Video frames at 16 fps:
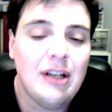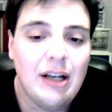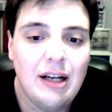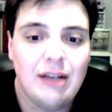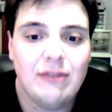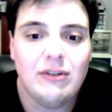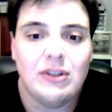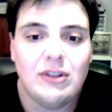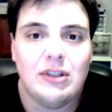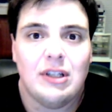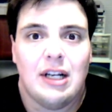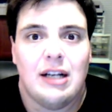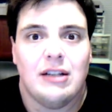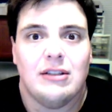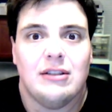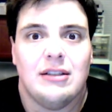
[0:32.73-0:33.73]
I've learned
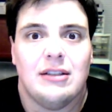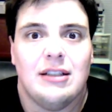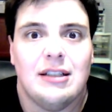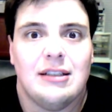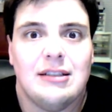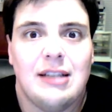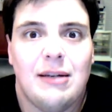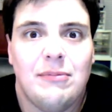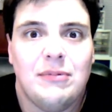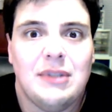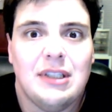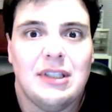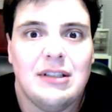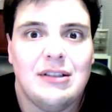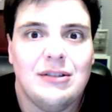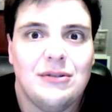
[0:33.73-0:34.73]
how to accept
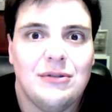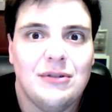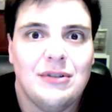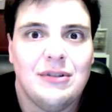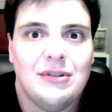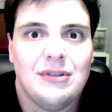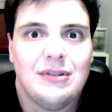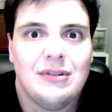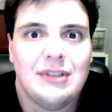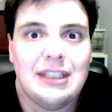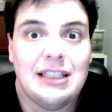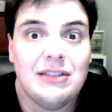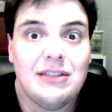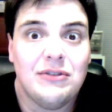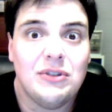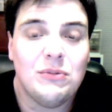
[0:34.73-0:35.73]
and to
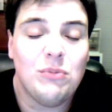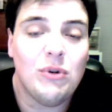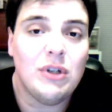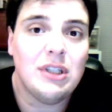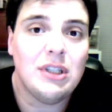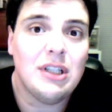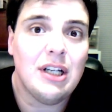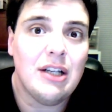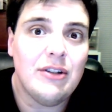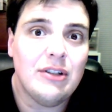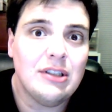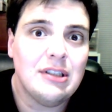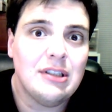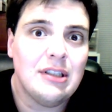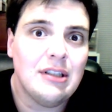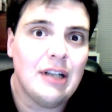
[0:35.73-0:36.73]
give support to others,
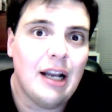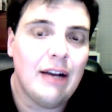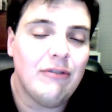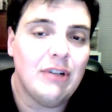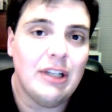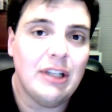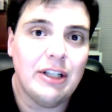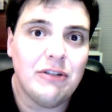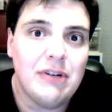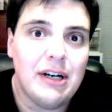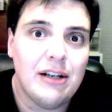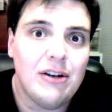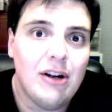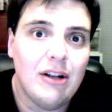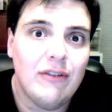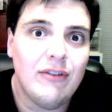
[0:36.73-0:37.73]
and I really credit
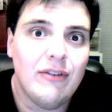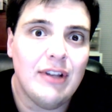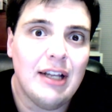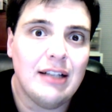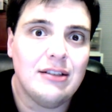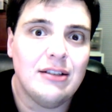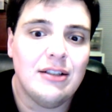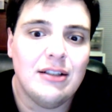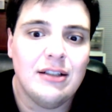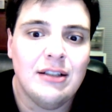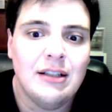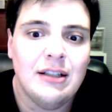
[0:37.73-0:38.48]
all of that to the